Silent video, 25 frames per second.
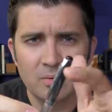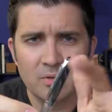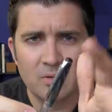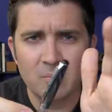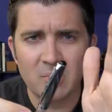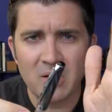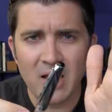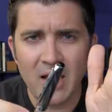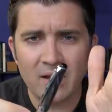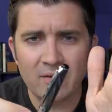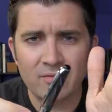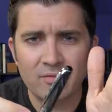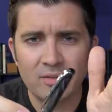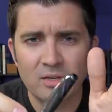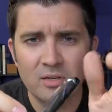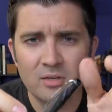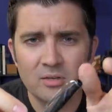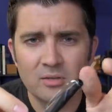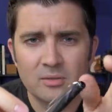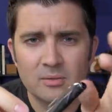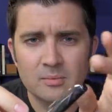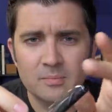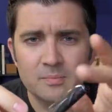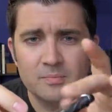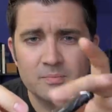with a black
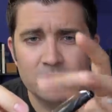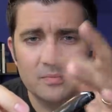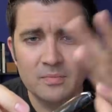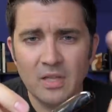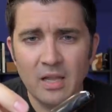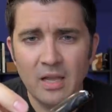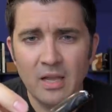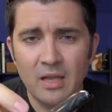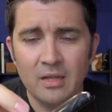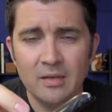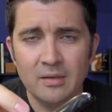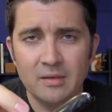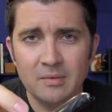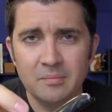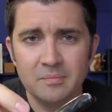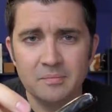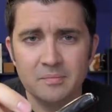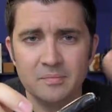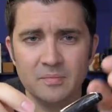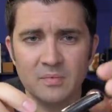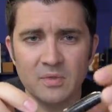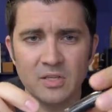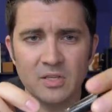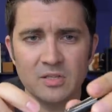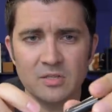finial and
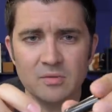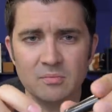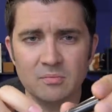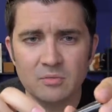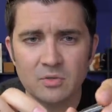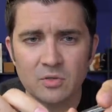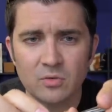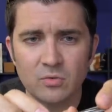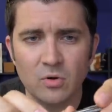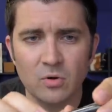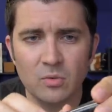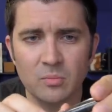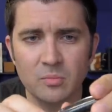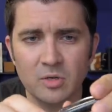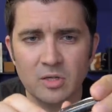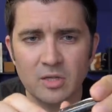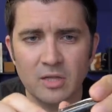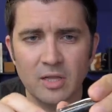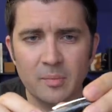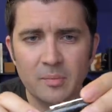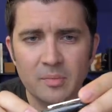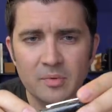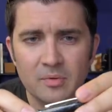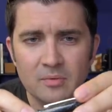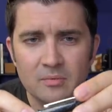this chrome
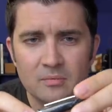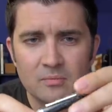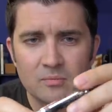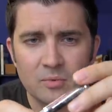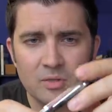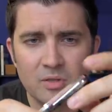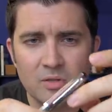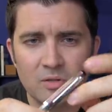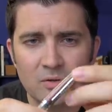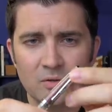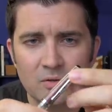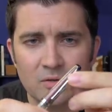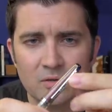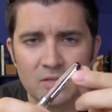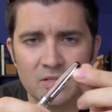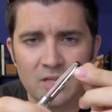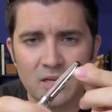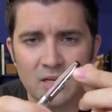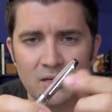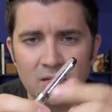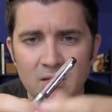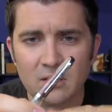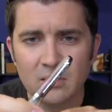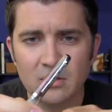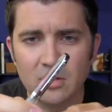clip with Noodler's
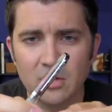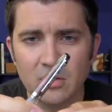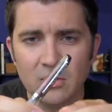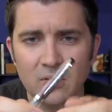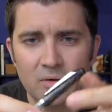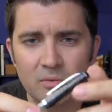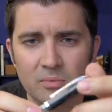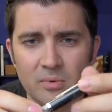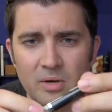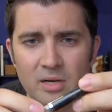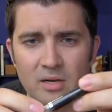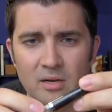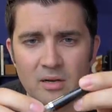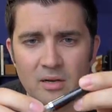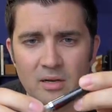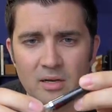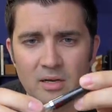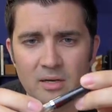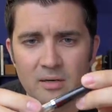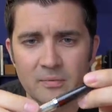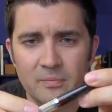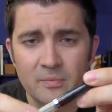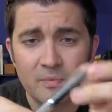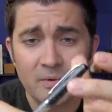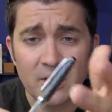ink logo written on
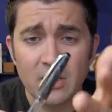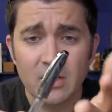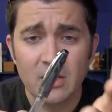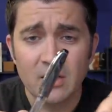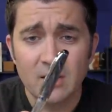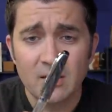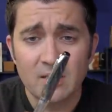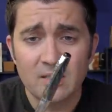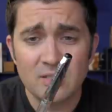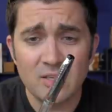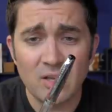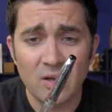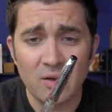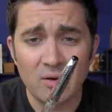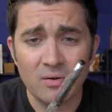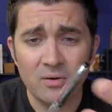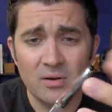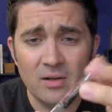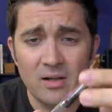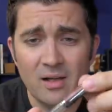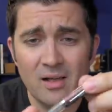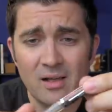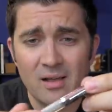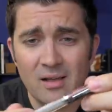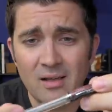it.
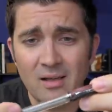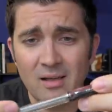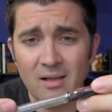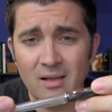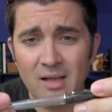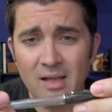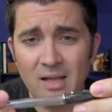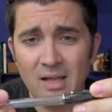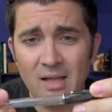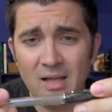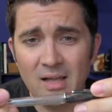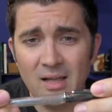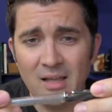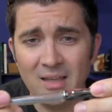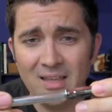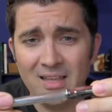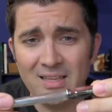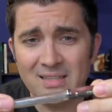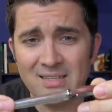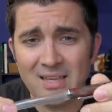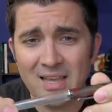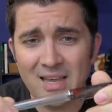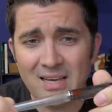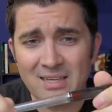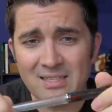So
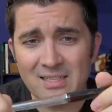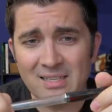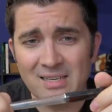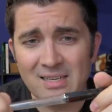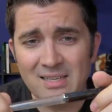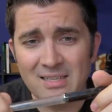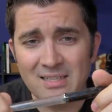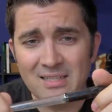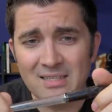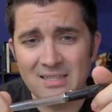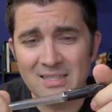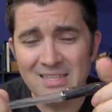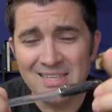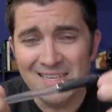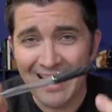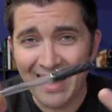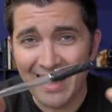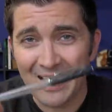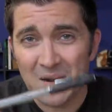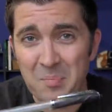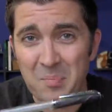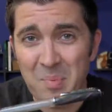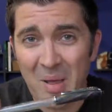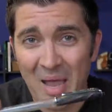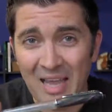it's actually
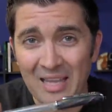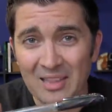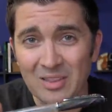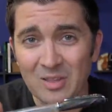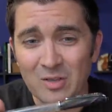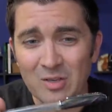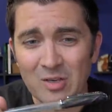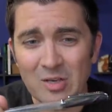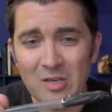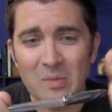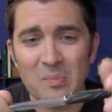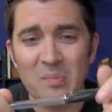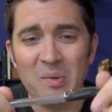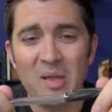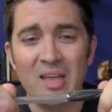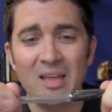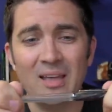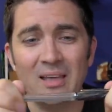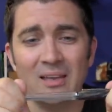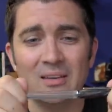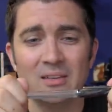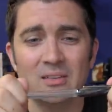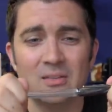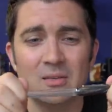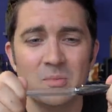not a bad looking
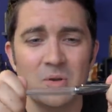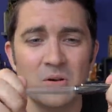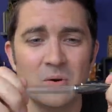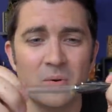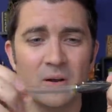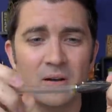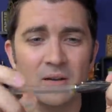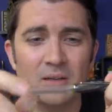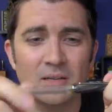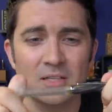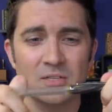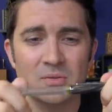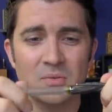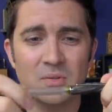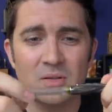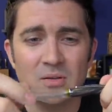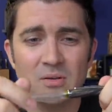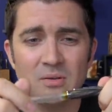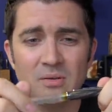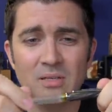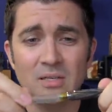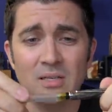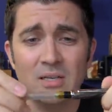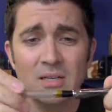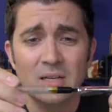pen, to be quite honest with
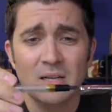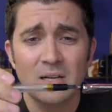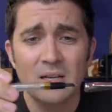you. And,